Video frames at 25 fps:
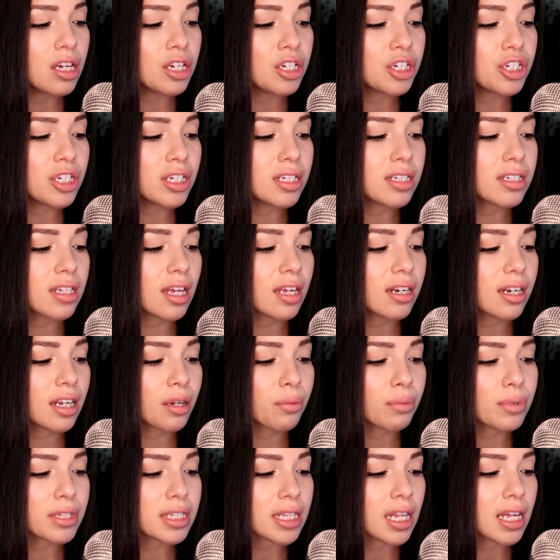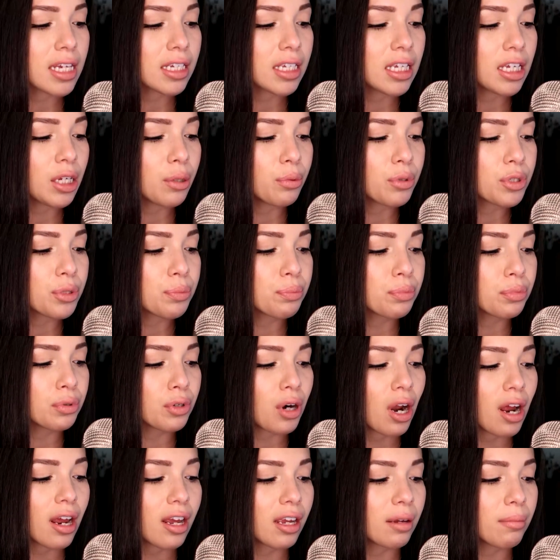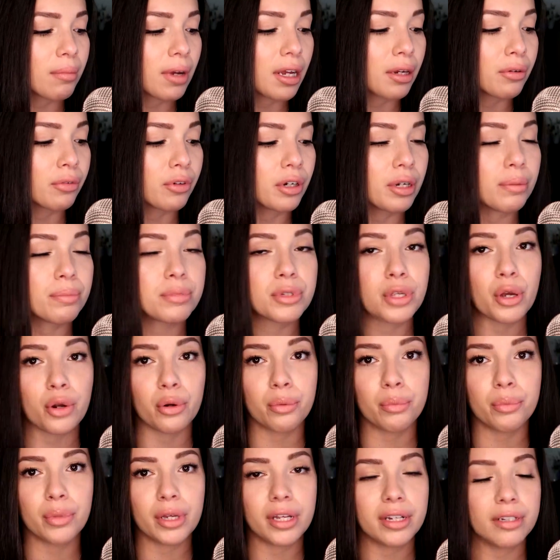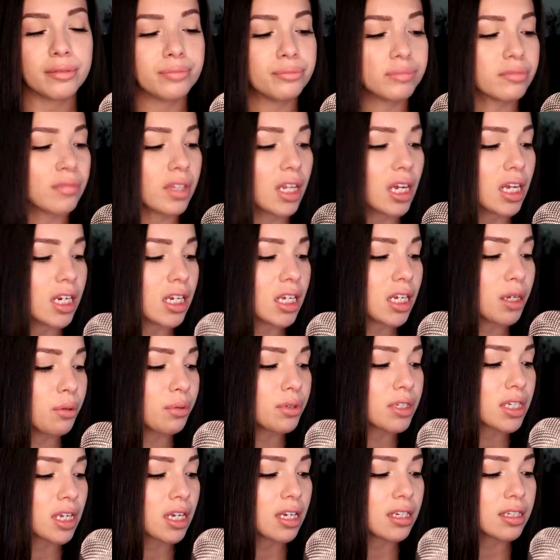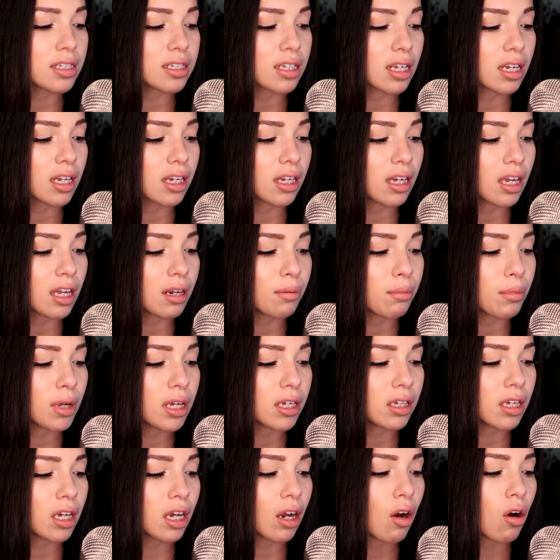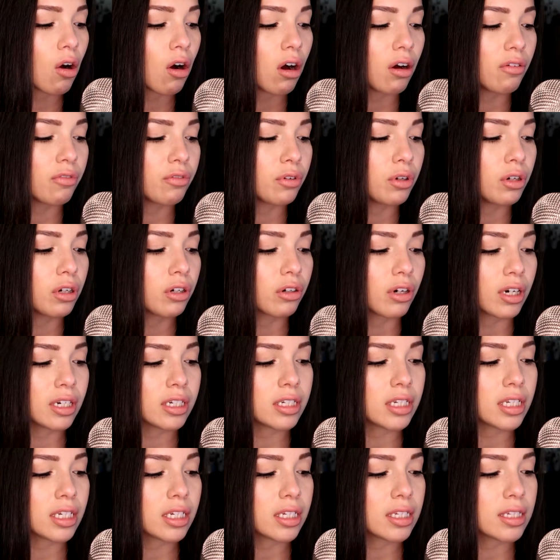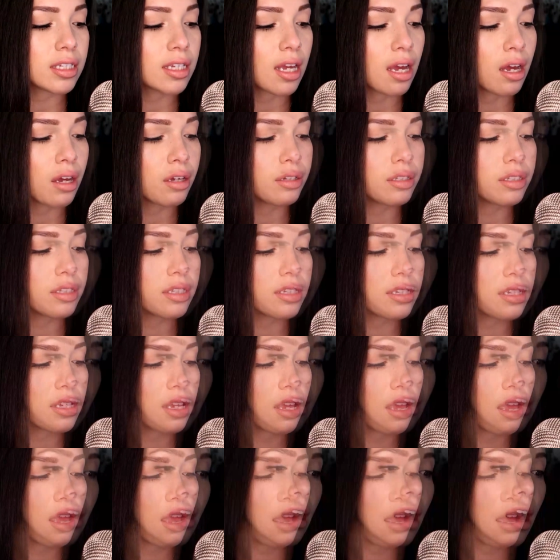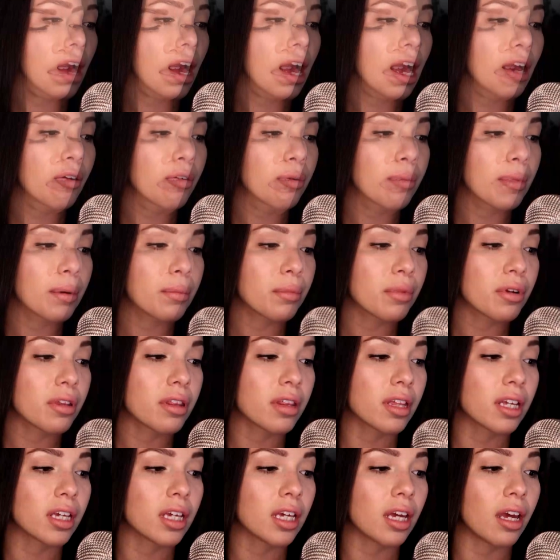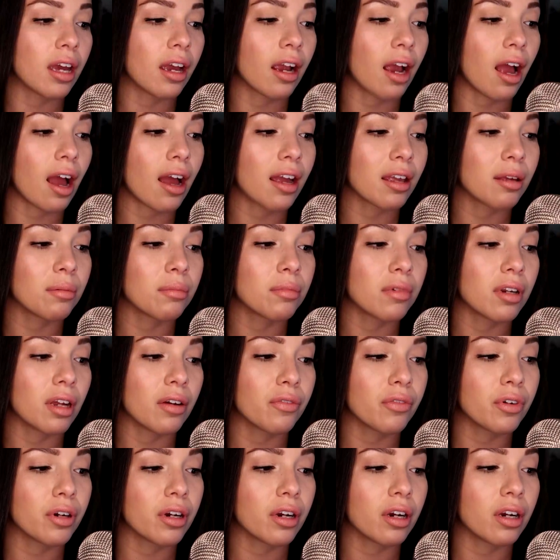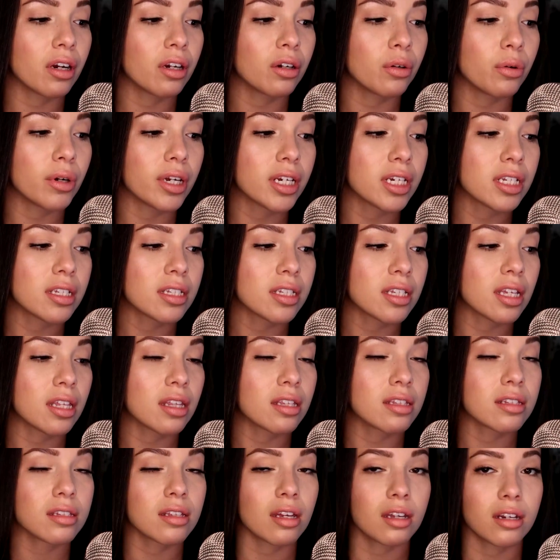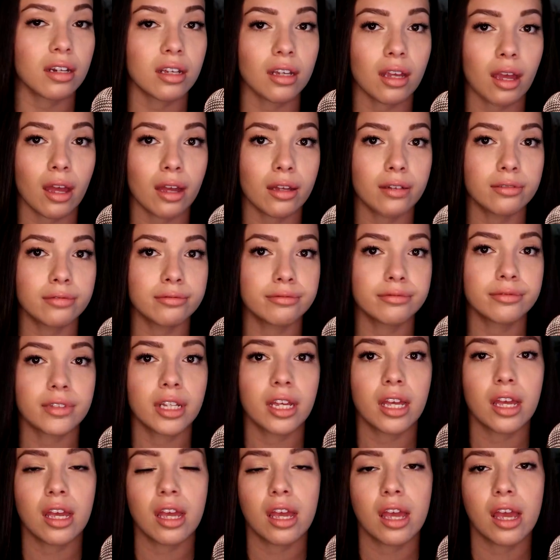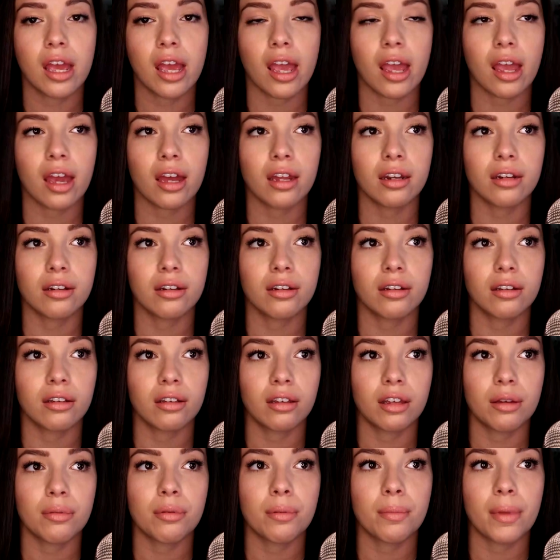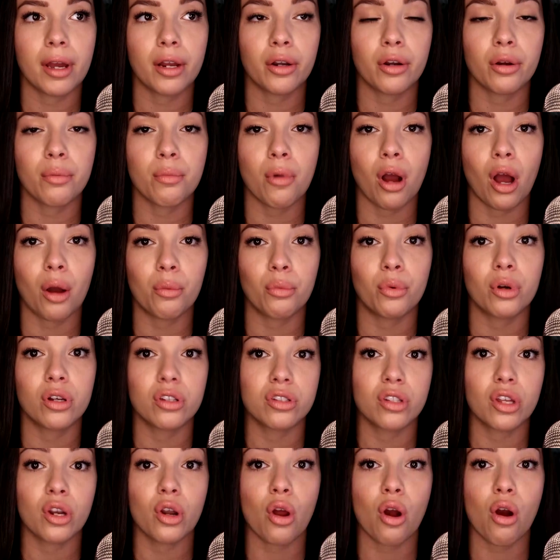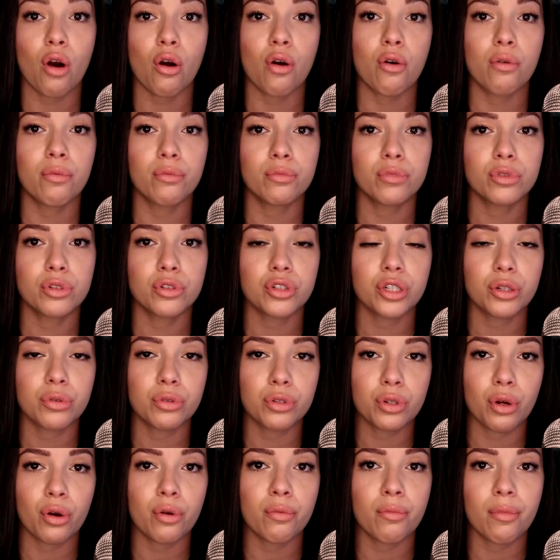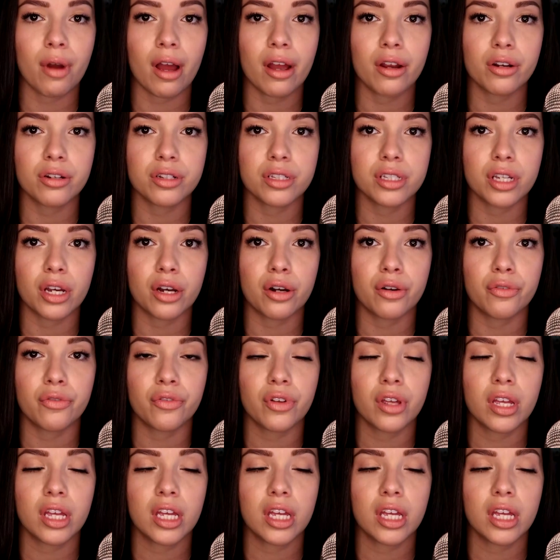she said, "It was like he was prying my ribs open, and he was hissing and making awful grunting sounds. I remember thinking, I am never going to see the sun again." And keep in mind, her mom wasn't home, so she was home by herself,